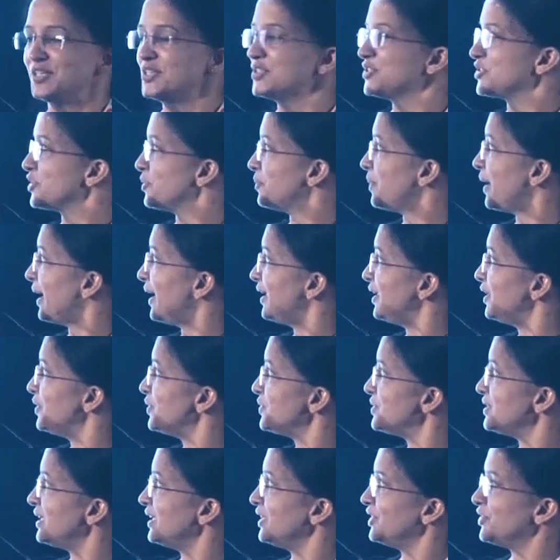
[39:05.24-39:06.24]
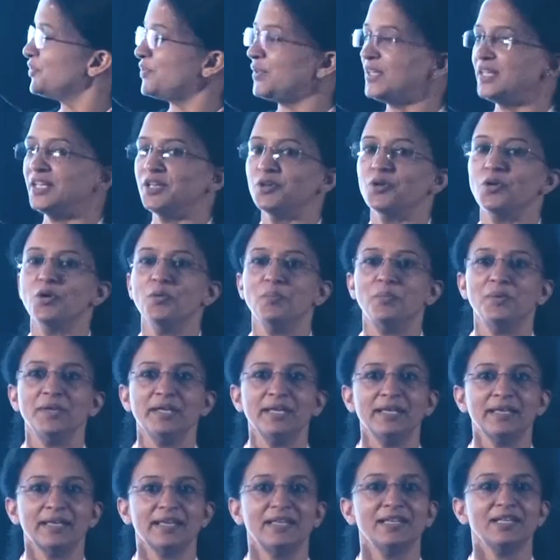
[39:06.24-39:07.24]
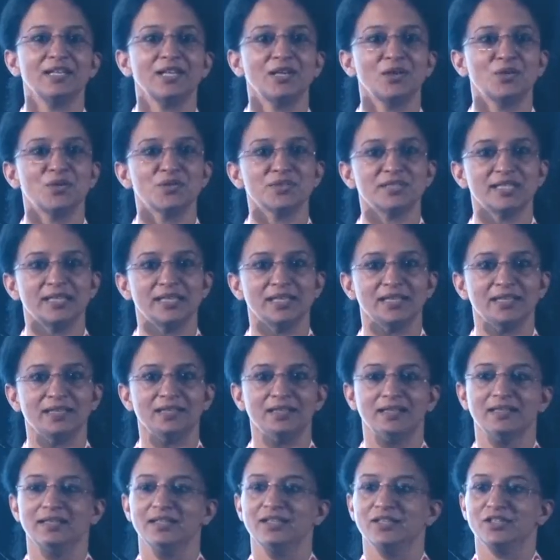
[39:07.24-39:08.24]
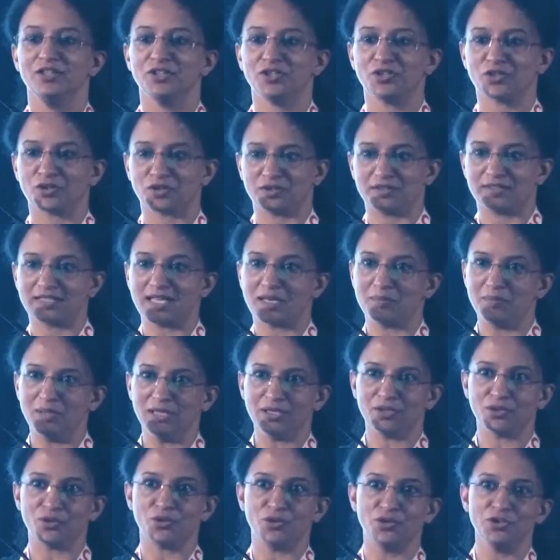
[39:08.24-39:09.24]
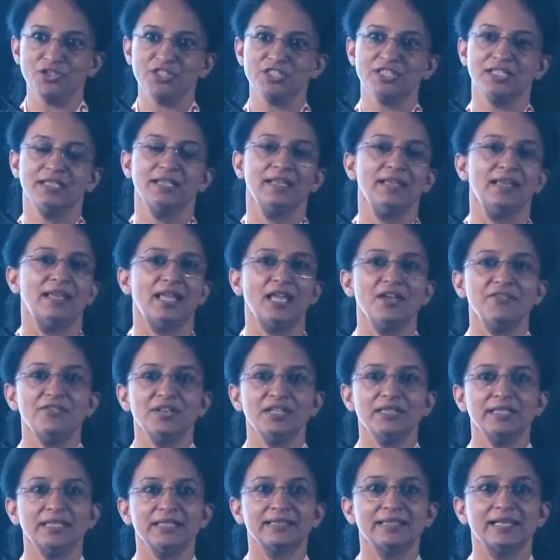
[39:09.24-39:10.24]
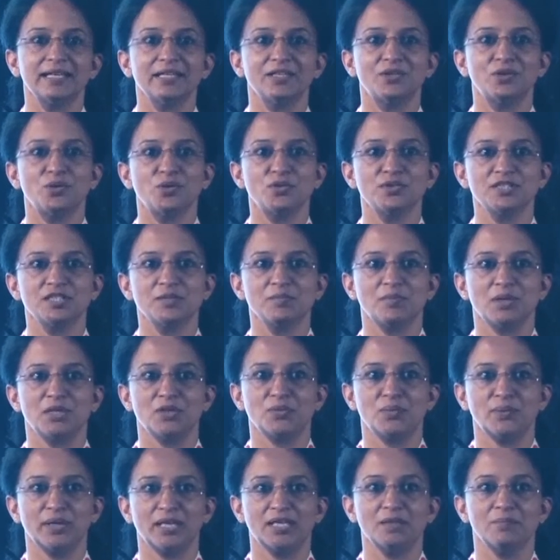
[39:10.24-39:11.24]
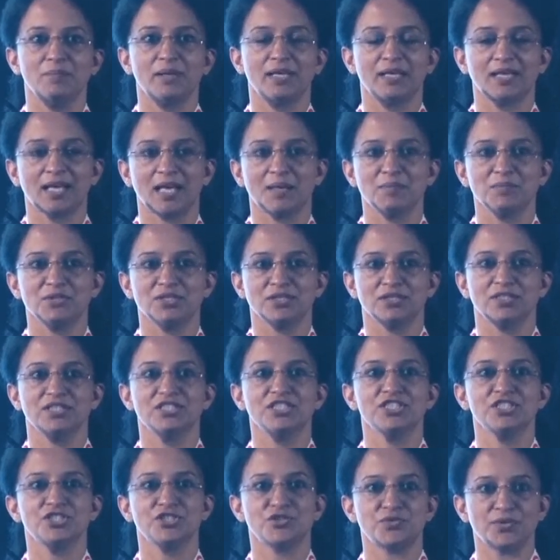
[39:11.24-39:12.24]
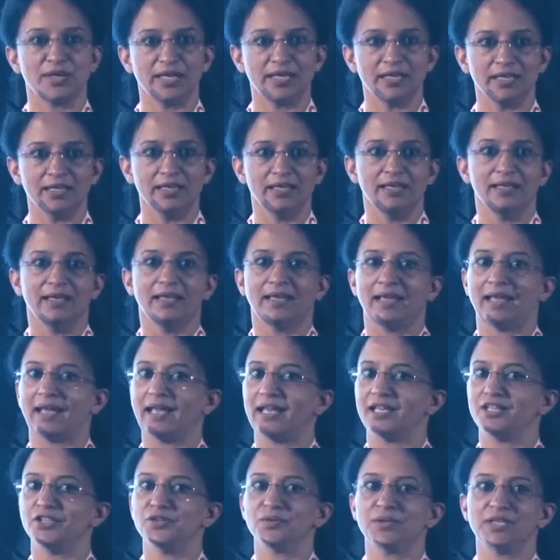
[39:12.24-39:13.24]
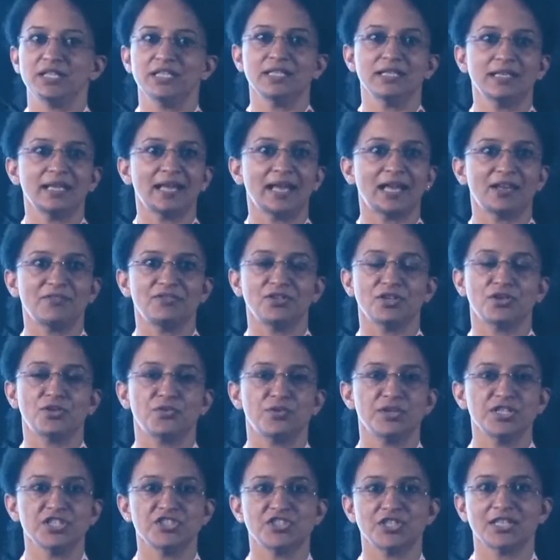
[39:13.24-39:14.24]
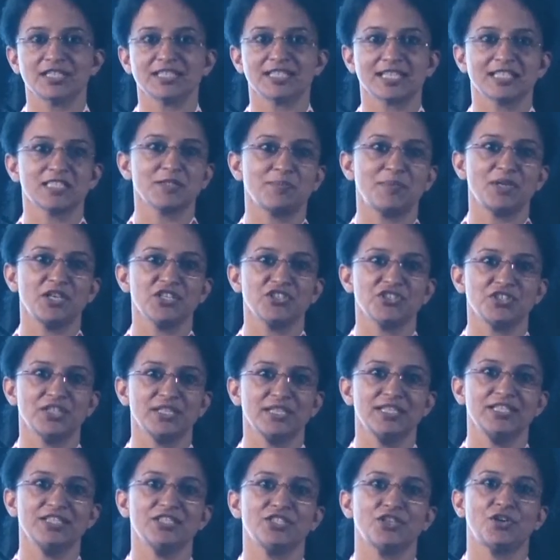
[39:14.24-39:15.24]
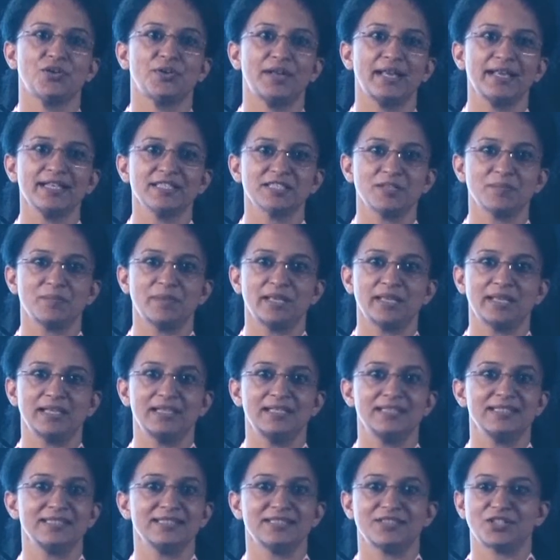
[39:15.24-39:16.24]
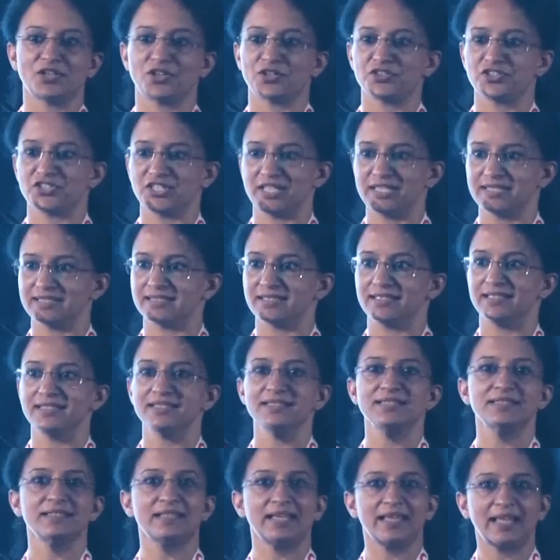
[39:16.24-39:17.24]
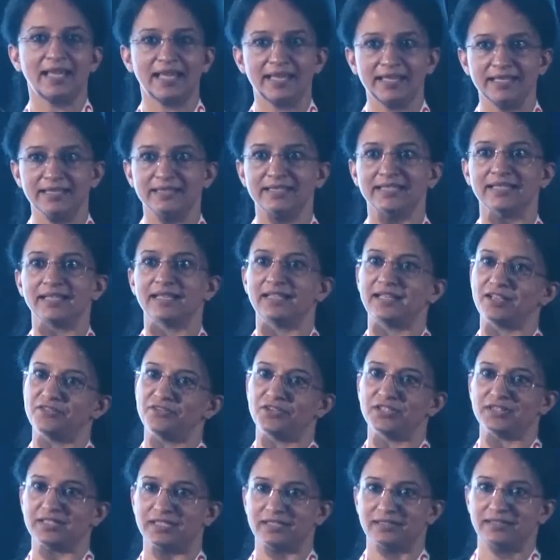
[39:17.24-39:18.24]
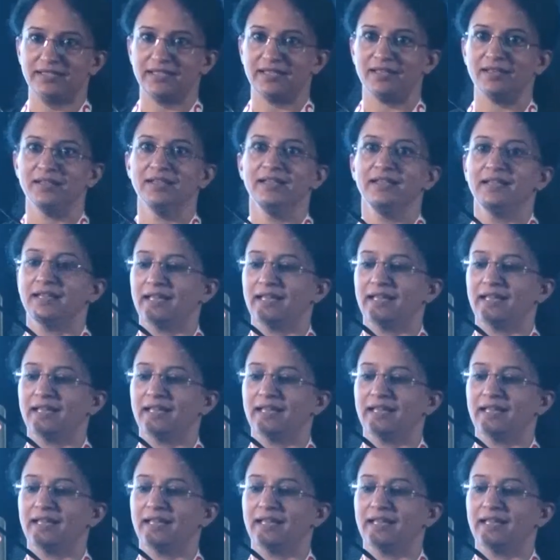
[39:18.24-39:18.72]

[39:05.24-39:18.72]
So by using 3 opening and closing double quotes, everything that goes in between becomes a string, and you can have your regex expressions, your XMLs, your JSONs, anything and everything there.